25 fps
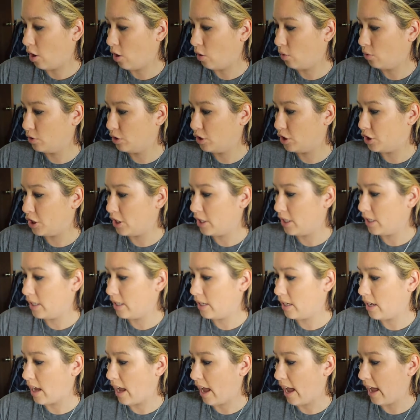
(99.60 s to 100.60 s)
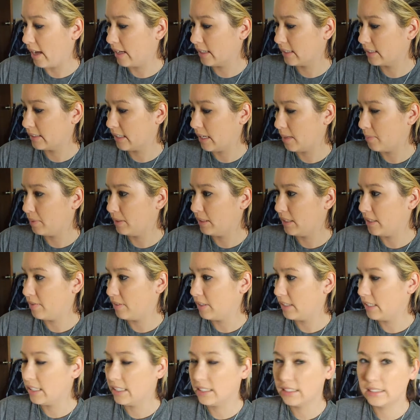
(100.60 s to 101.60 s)
OGX, I
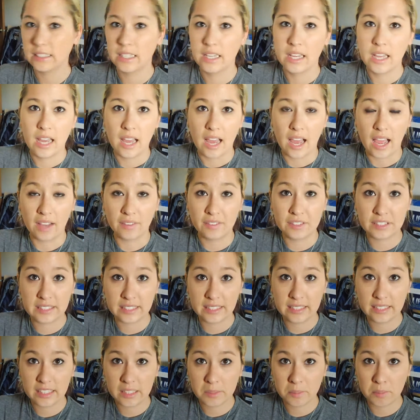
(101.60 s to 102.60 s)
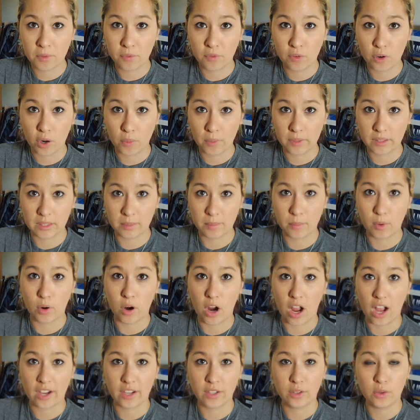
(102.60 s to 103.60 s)
believe it is. I've seen these before with the
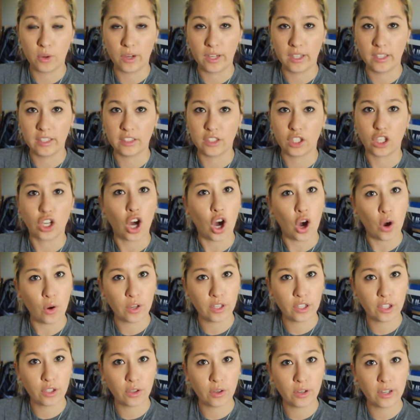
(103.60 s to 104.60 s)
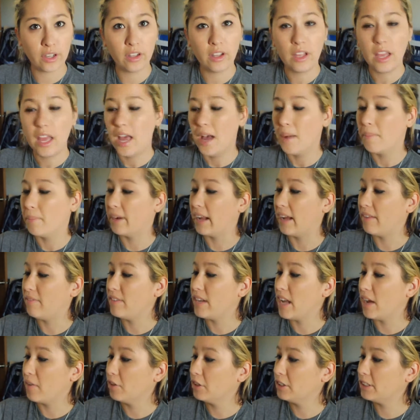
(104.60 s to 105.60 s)
Moroccan oil and the coconut oil, but
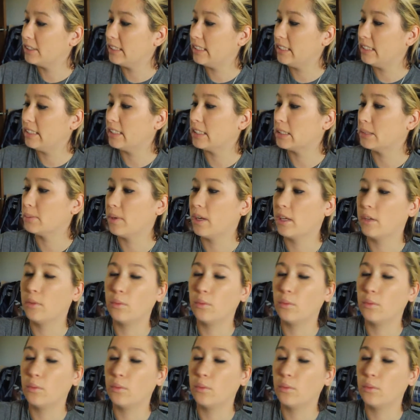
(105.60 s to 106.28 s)
I've never seen this